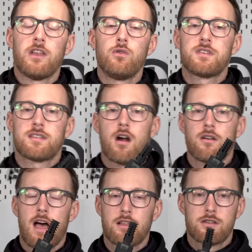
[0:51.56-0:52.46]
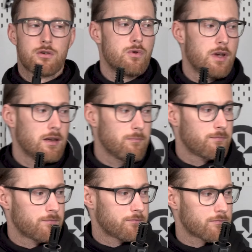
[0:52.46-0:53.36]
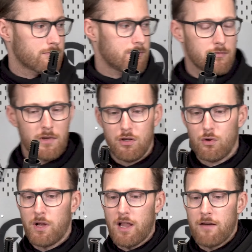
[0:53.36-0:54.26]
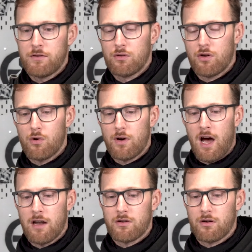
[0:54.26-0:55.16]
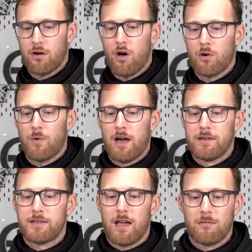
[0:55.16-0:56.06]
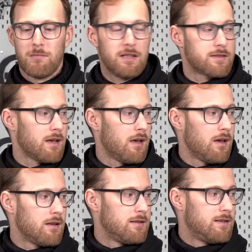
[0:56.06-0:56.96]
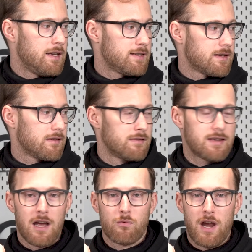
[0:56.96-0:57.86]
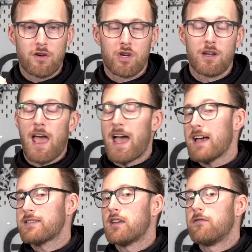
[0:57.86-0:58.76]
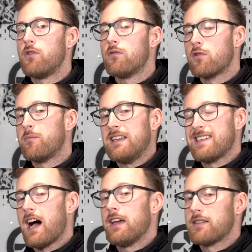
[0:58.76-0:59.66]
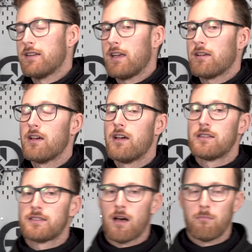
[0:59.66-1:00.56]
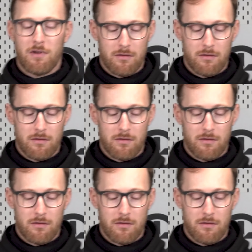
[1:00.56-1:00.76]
when you start unscrewing, you will have to go counterclockwise. That means this direction, as if you would be tightening some